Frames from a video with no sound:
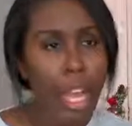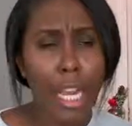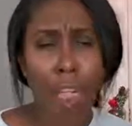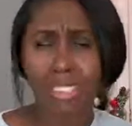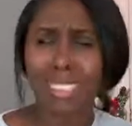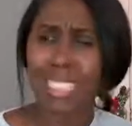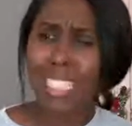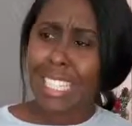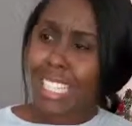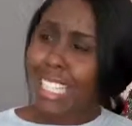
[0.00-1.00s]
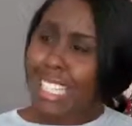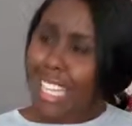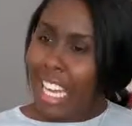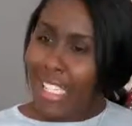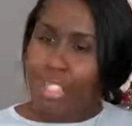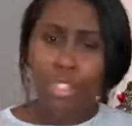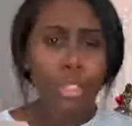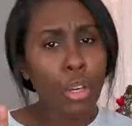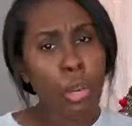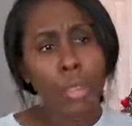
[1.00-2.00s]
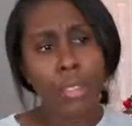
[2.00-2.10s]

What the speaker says: And I was just like, yes, you go,